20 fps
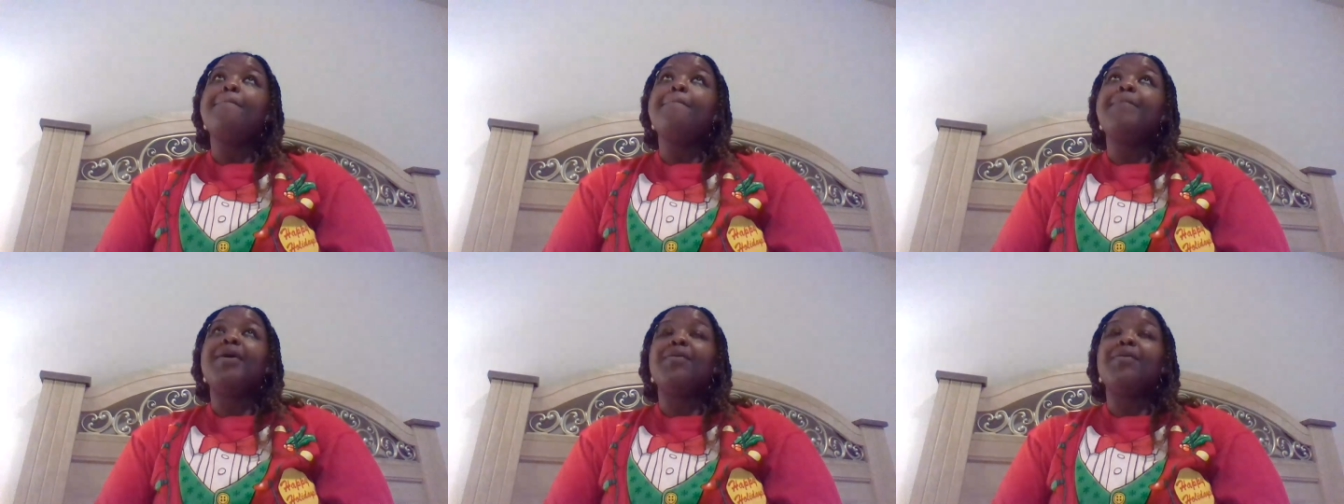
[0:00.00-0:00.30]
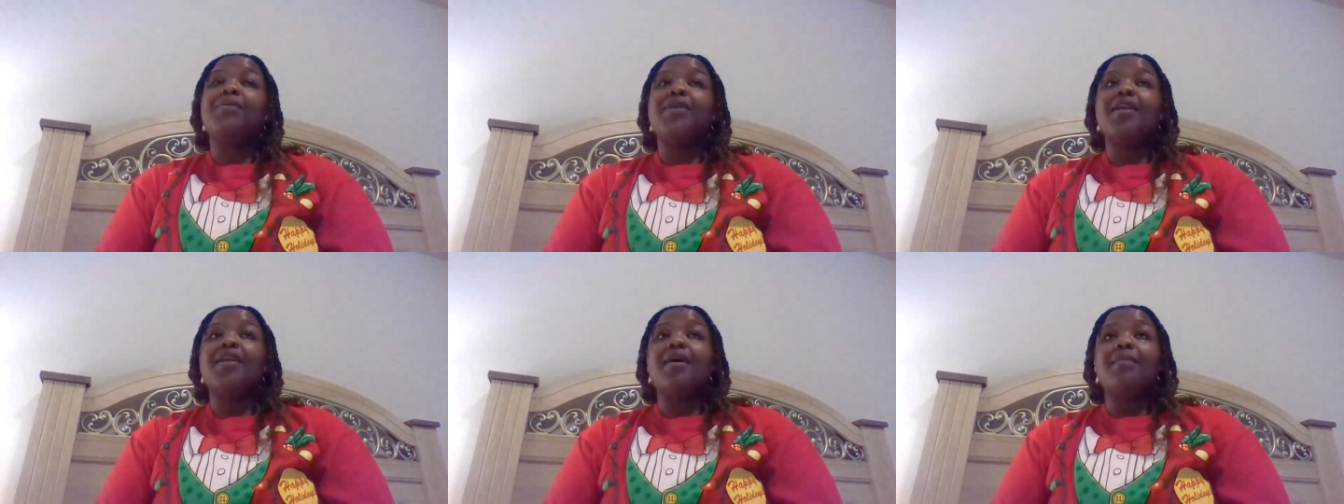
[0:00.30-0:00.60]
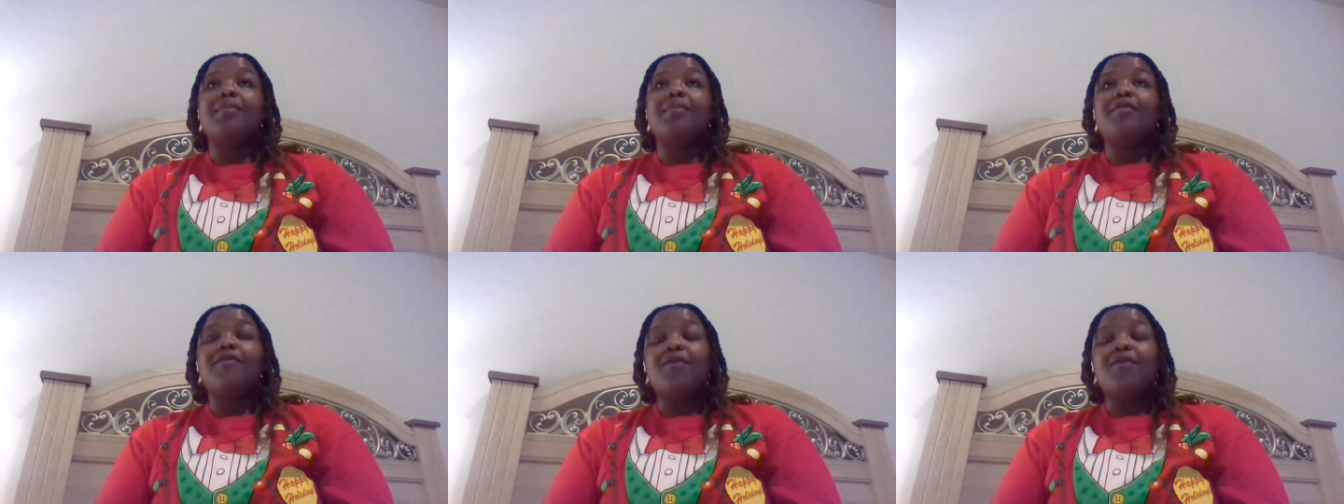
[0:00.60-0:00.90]
But when
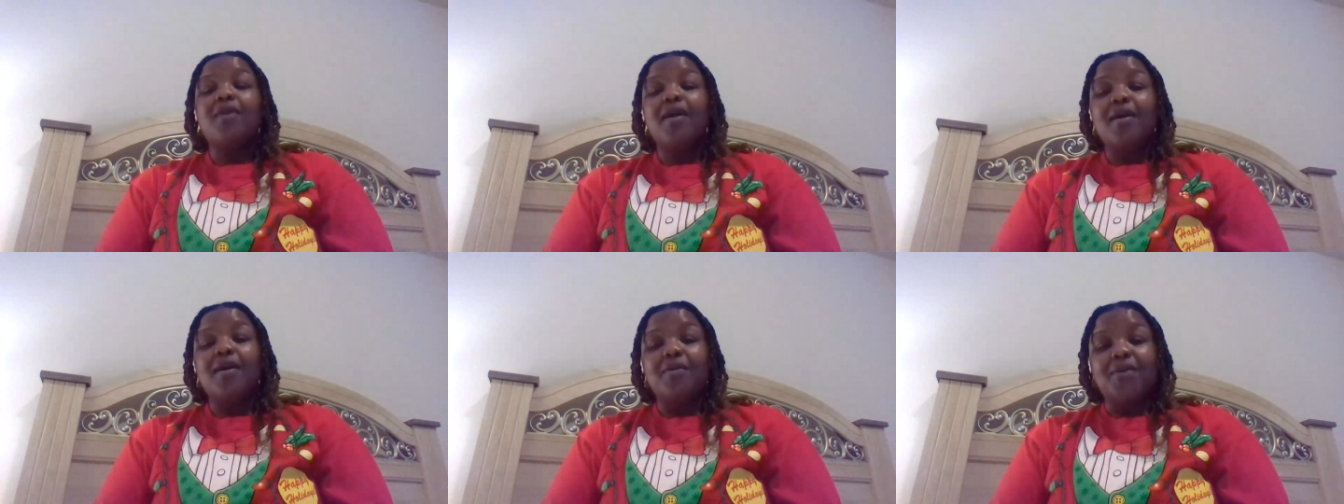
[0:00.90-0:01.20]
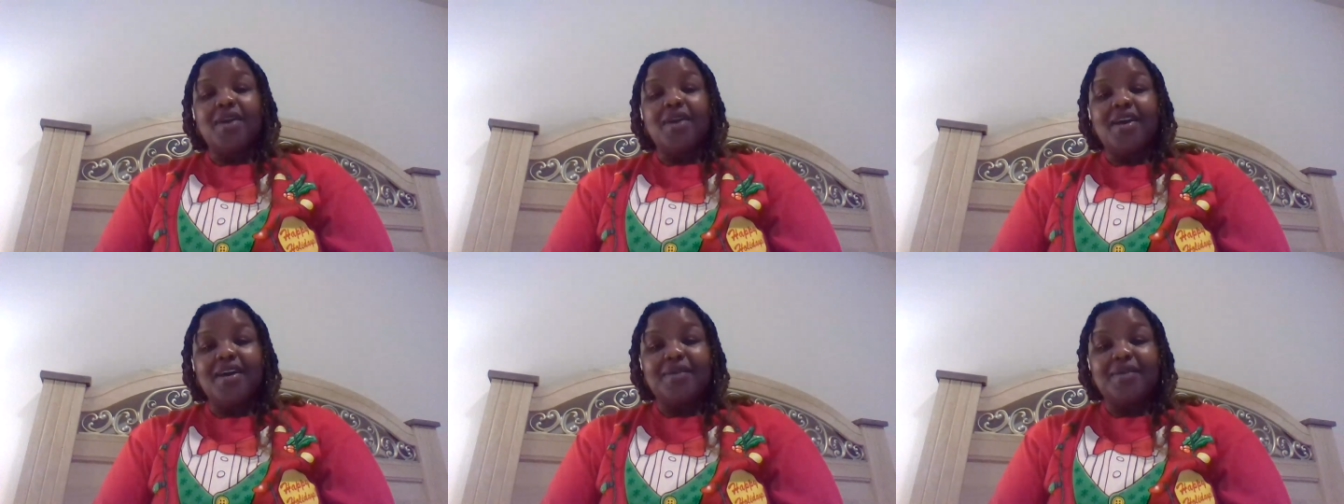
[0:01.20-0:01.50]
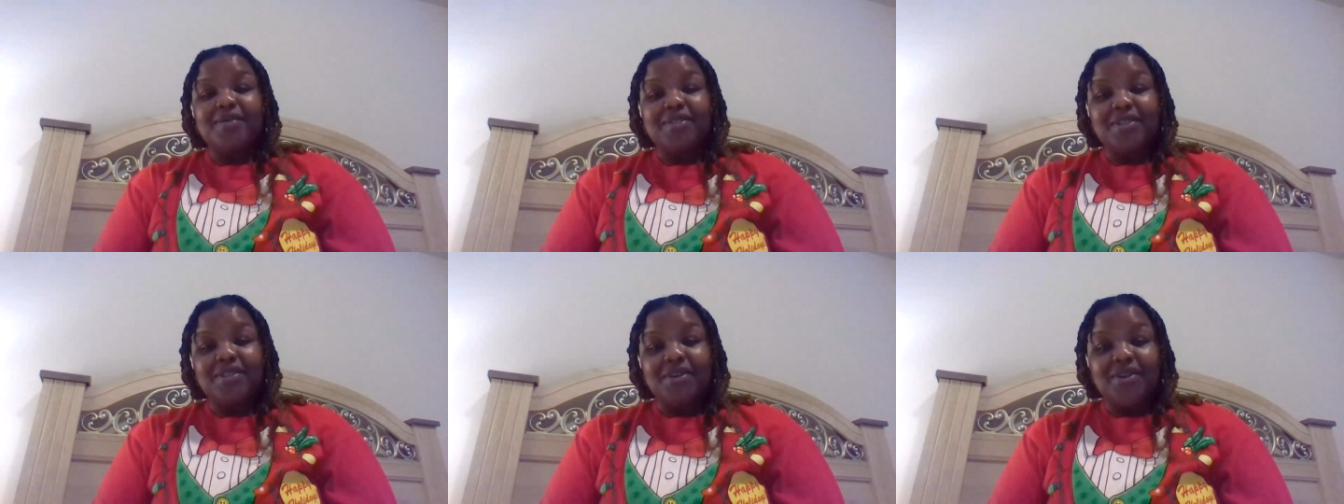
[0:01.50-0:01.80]
before I went,
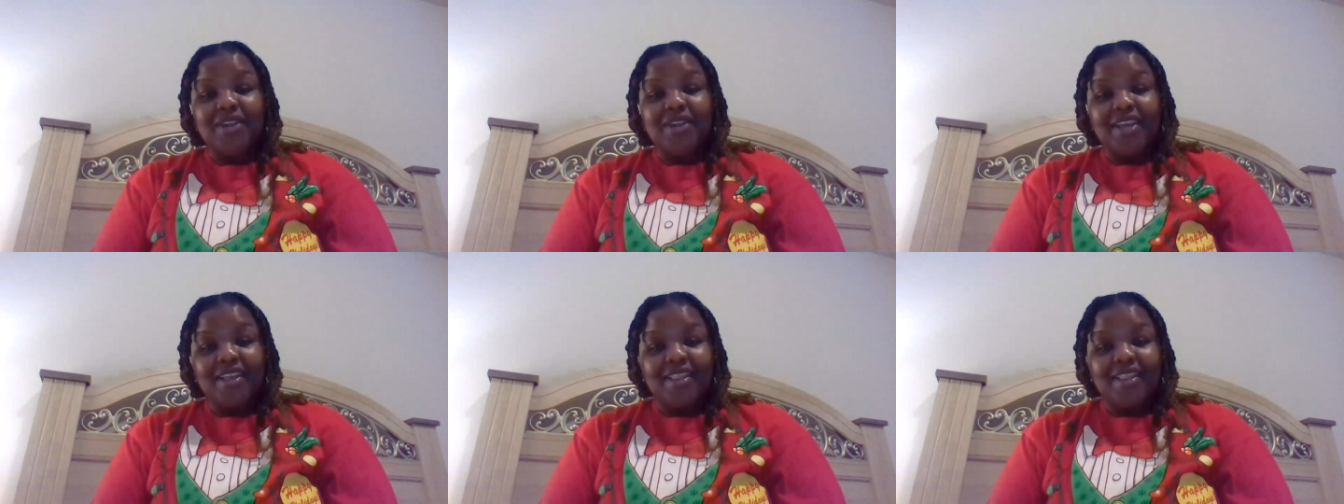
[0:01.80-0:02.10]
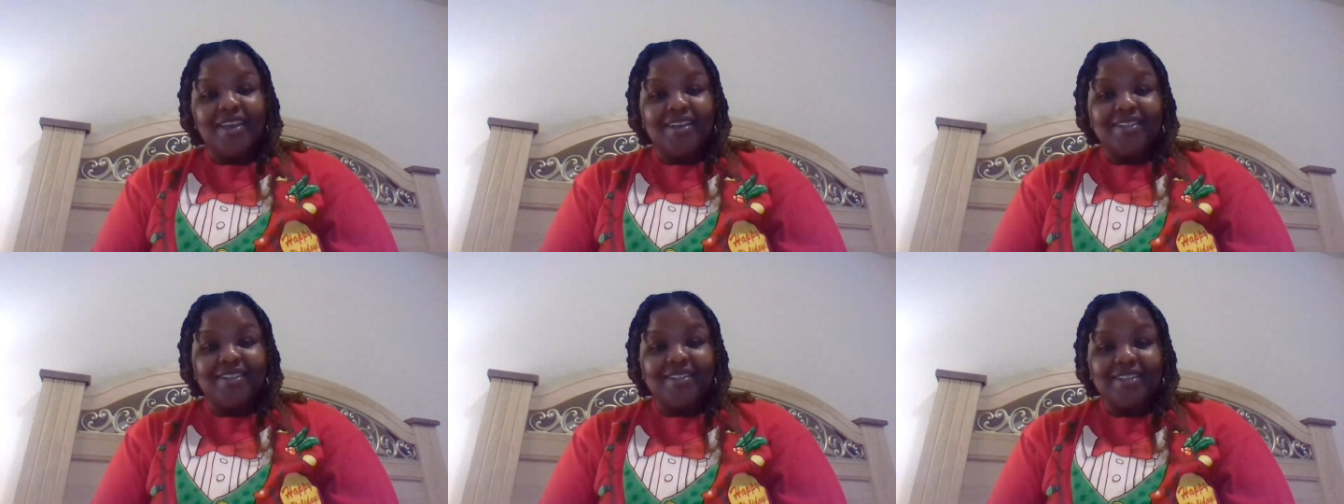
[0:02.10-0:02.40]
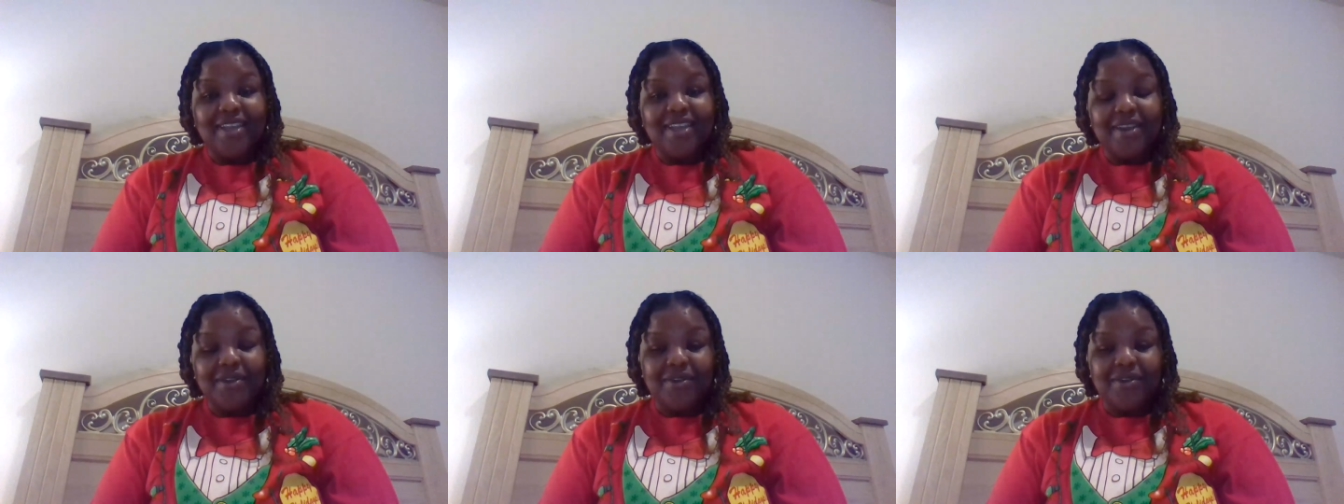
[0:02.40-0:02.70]
I was learning like
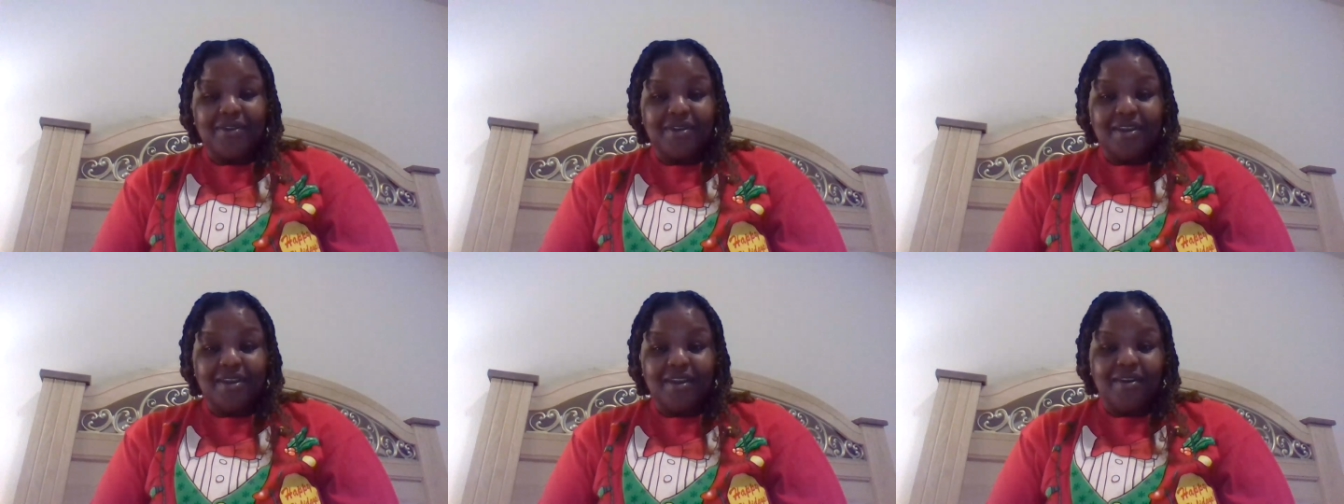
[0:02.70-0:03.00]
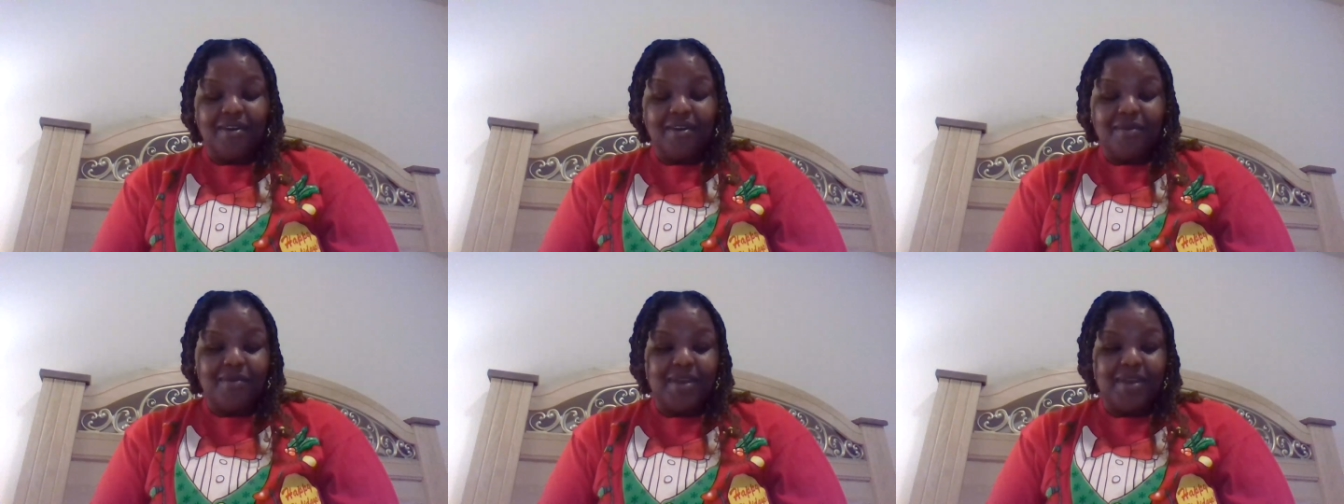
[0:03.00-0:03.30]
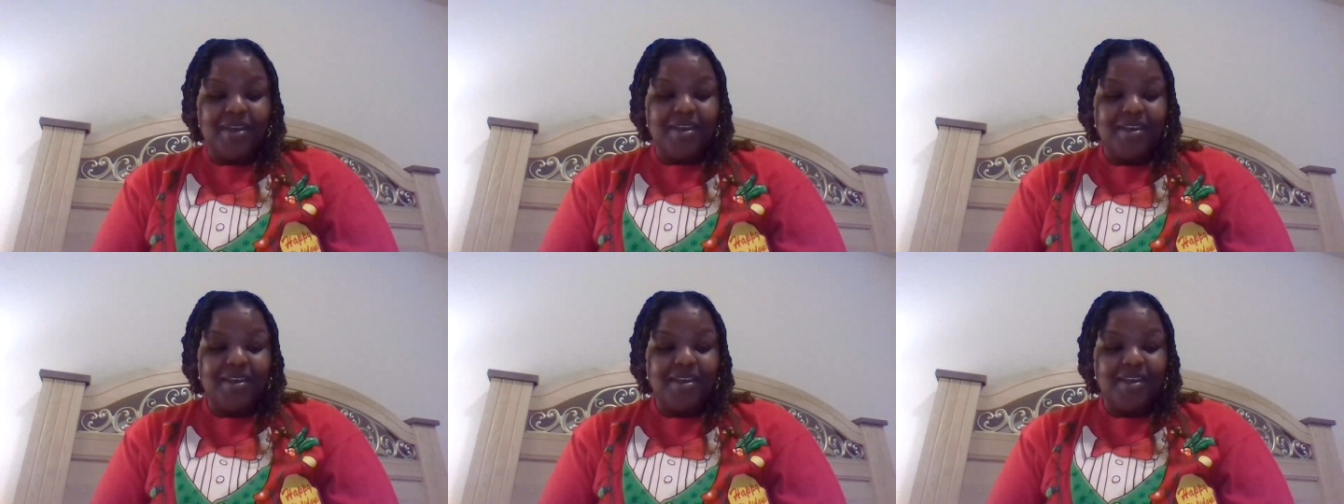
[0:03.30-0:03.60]
standard
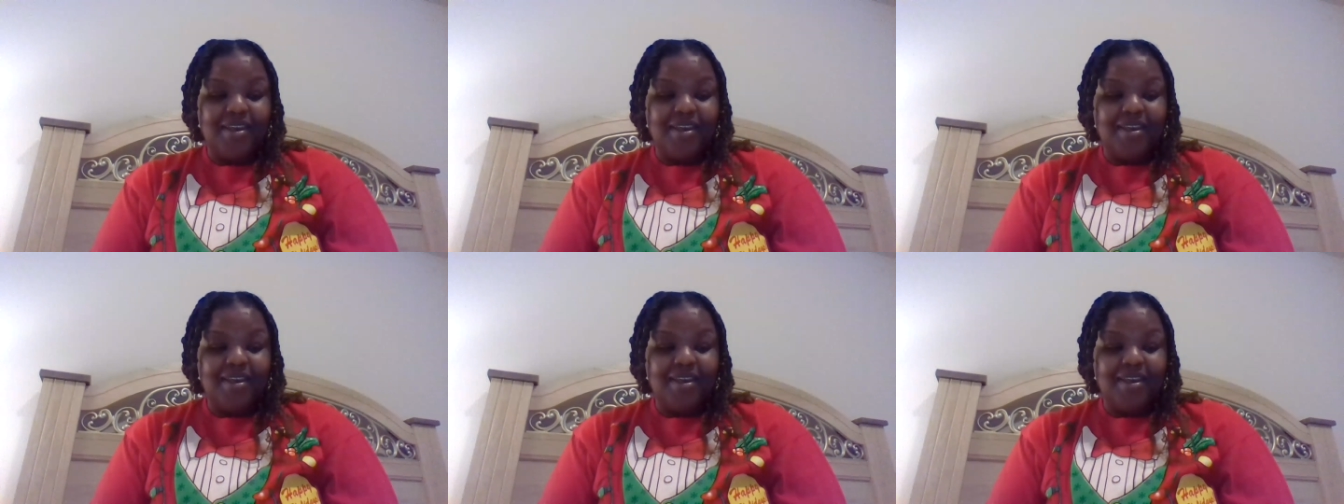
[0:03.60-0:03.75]
Arabic,